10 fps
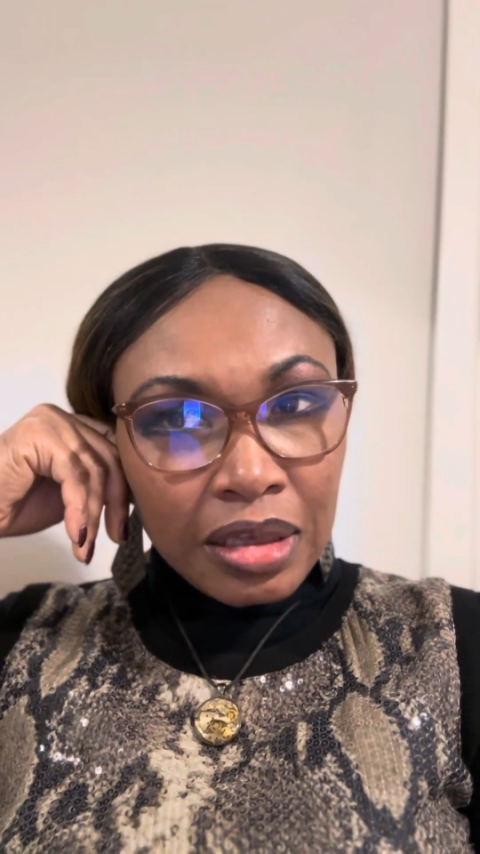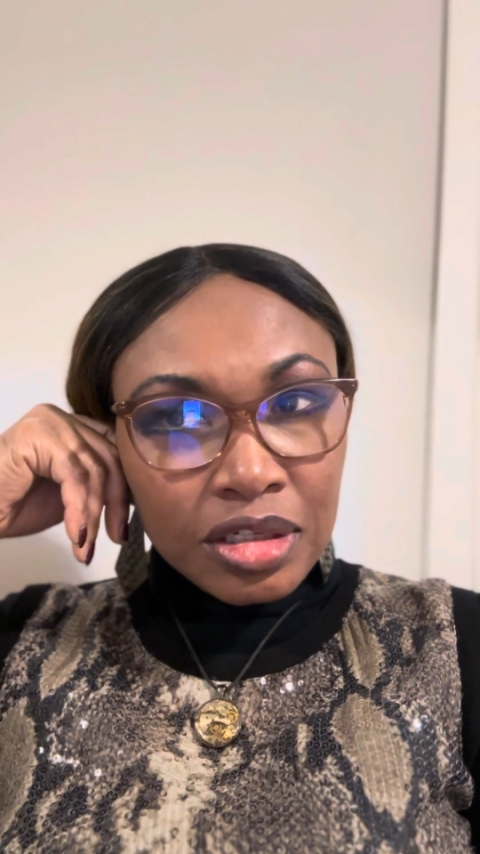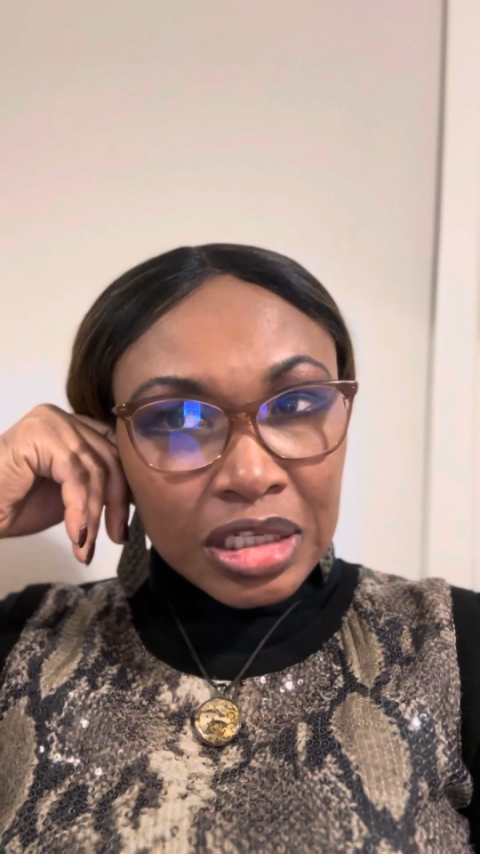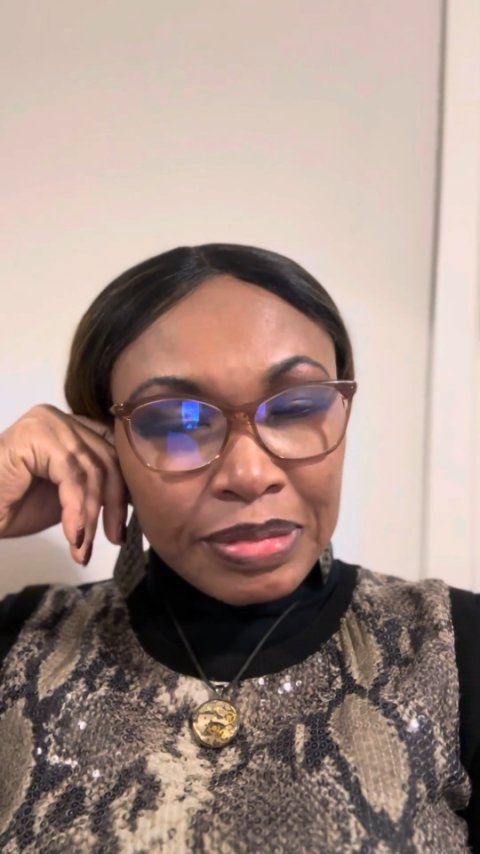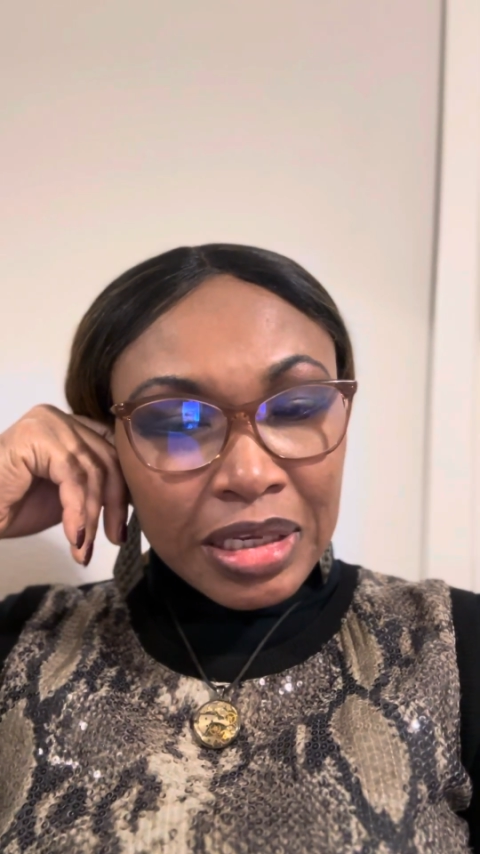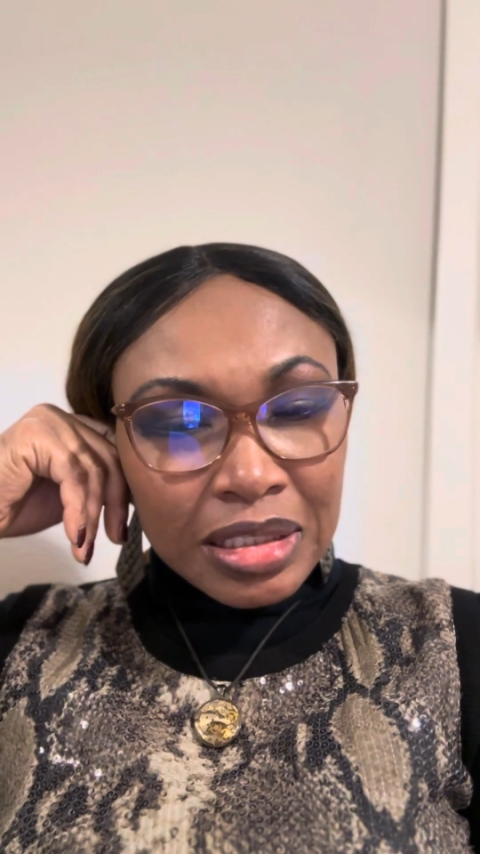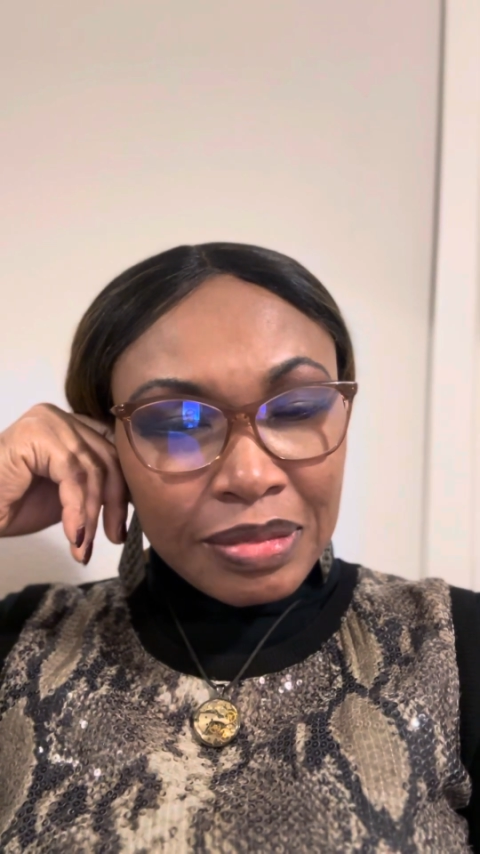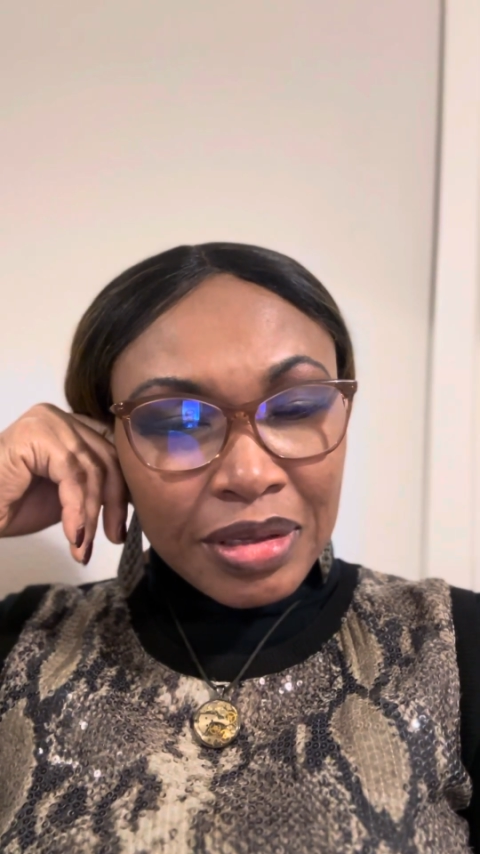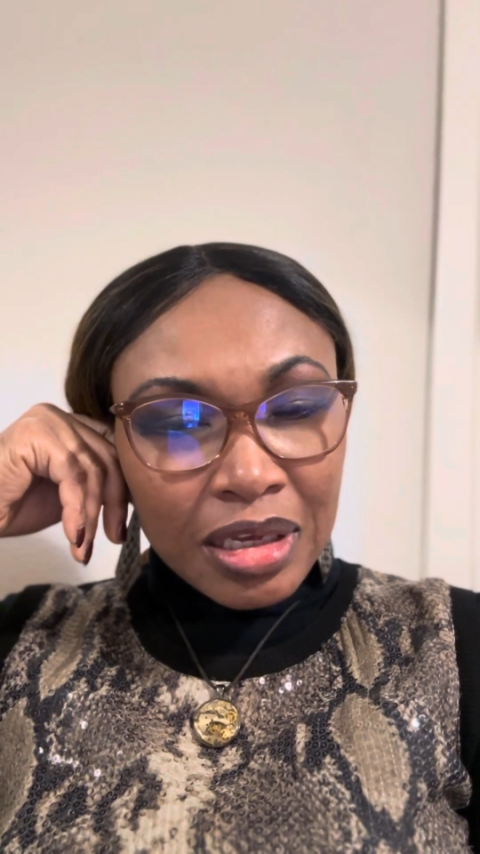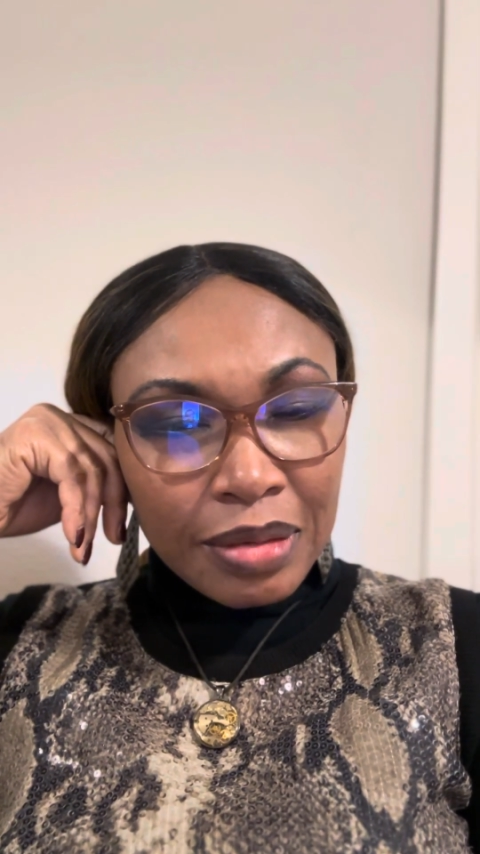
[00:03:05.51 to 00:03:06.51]
just because
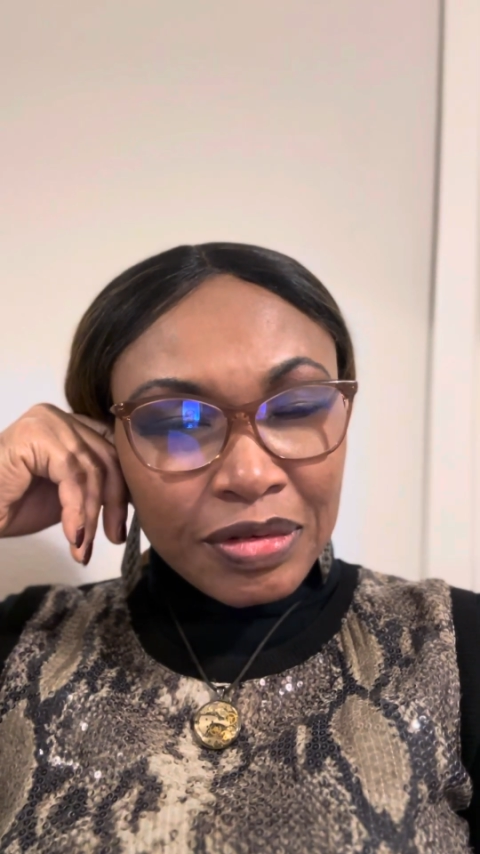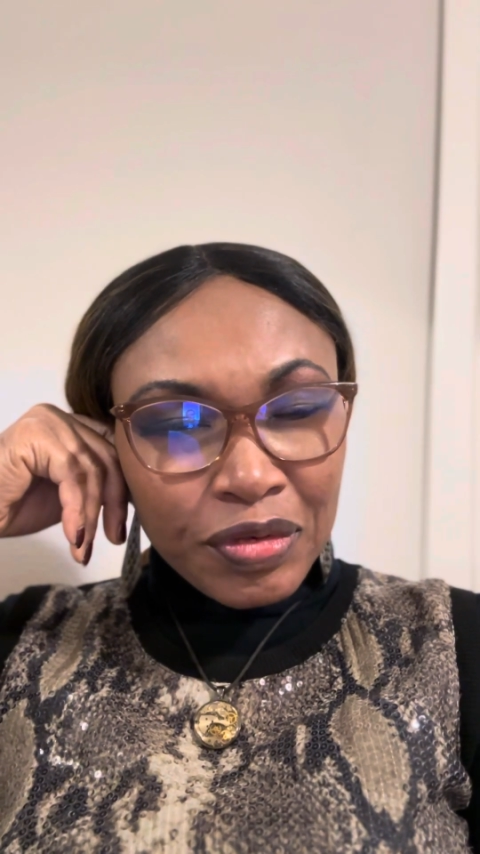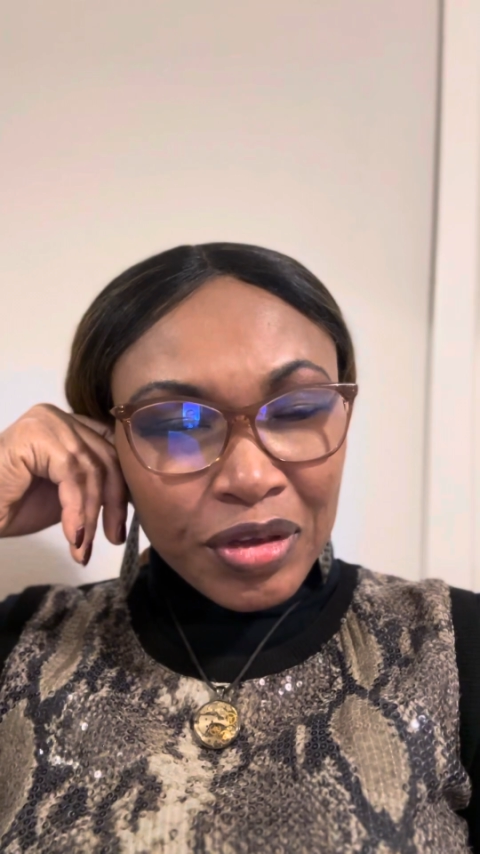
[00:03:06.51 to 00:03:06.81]
something comes free